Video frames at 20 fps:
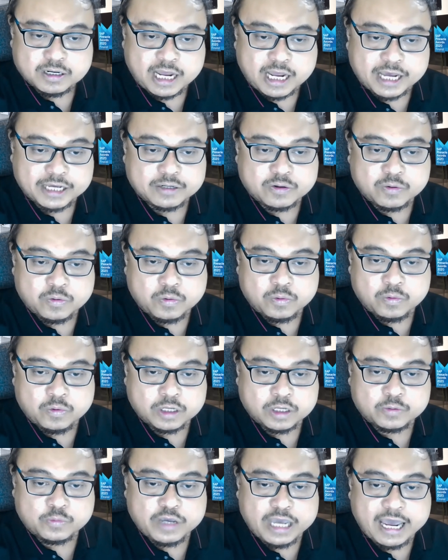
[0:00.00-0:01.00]
like
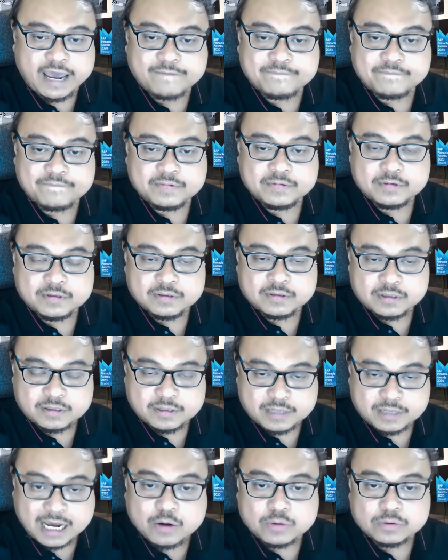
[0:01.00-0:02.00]
what we have
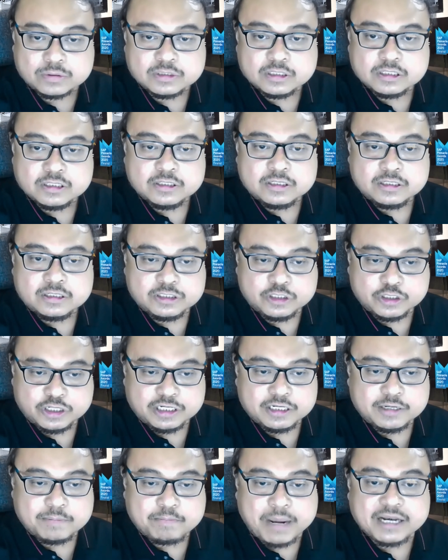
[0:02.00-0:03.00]
now
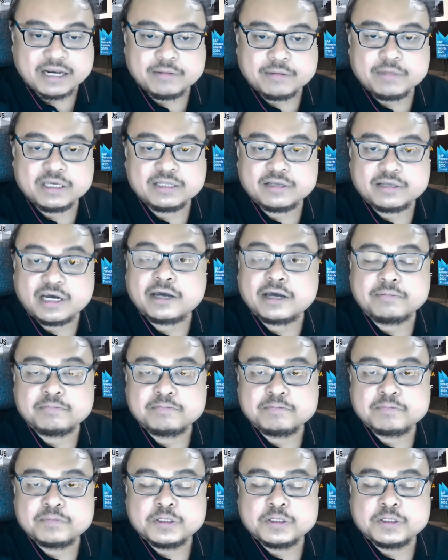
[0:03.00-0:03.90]
during the pandemic time.